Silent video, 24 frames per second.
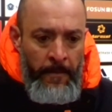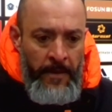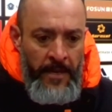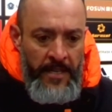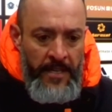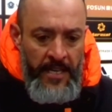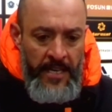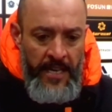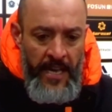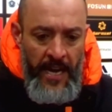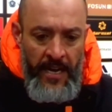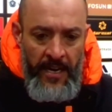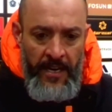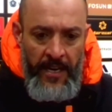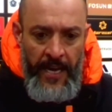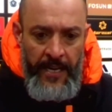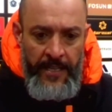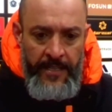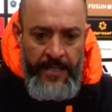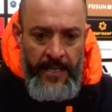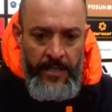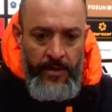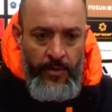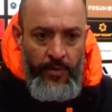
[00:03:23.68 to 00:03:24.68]
he's a young
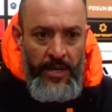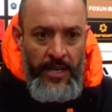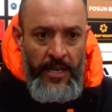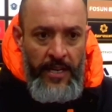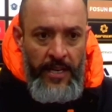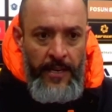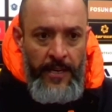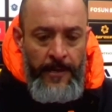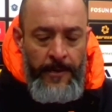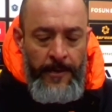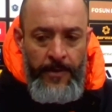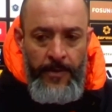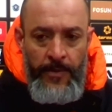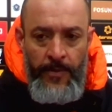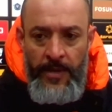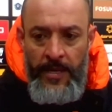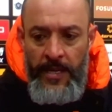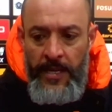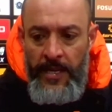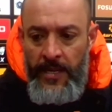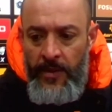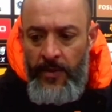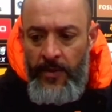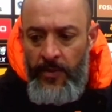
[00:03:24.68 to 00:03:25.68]
lad that we,
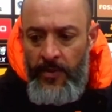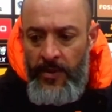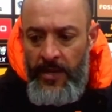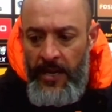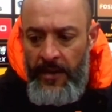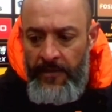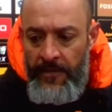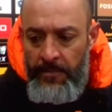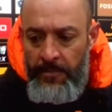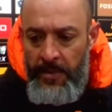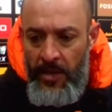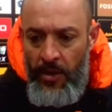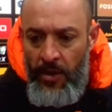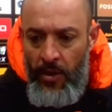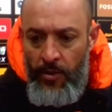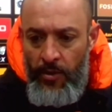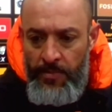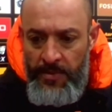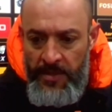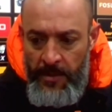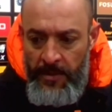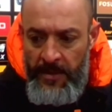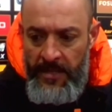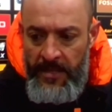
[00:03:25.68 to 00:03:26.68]
we, we have big
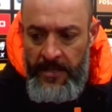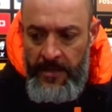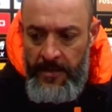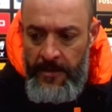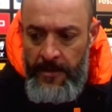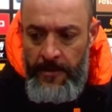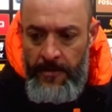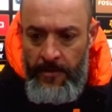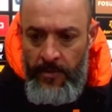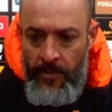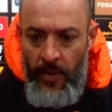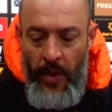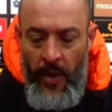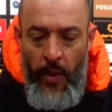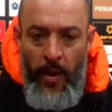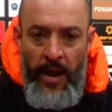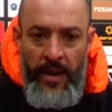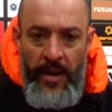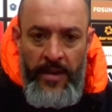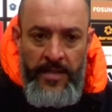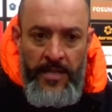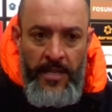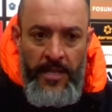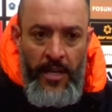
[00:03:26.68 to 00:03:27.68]
hopes. So it
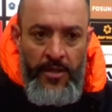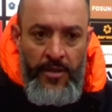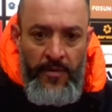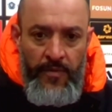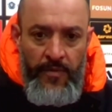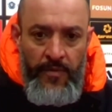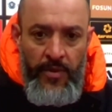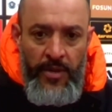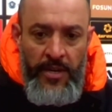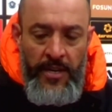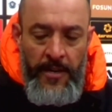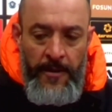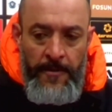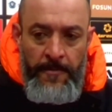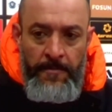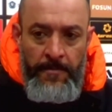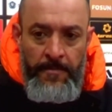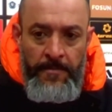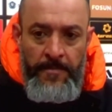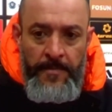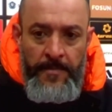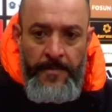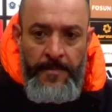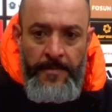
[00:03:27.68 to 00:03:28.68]
requires a lot of work.
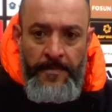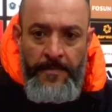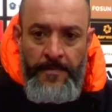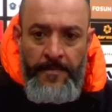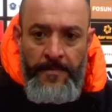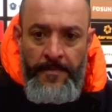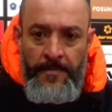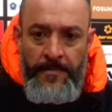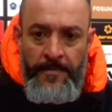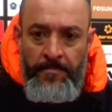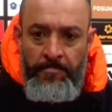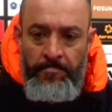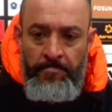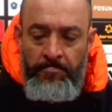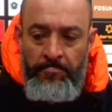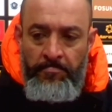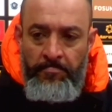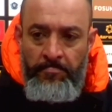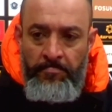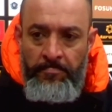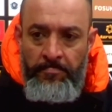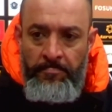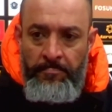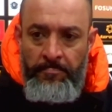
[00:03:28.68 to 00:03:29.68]

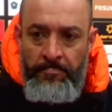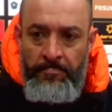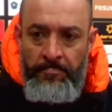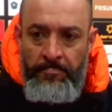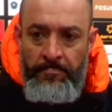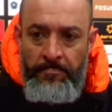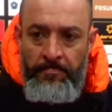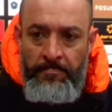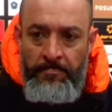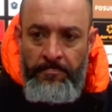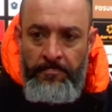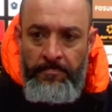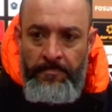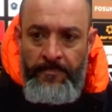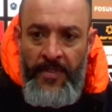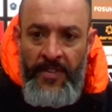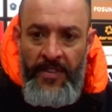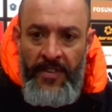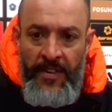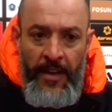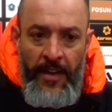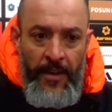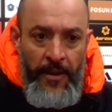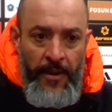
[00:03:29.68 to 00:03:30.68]
Thank you, Nuno.
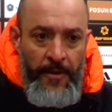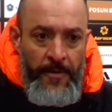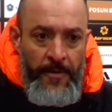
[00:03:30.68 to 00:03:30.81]
Cheers.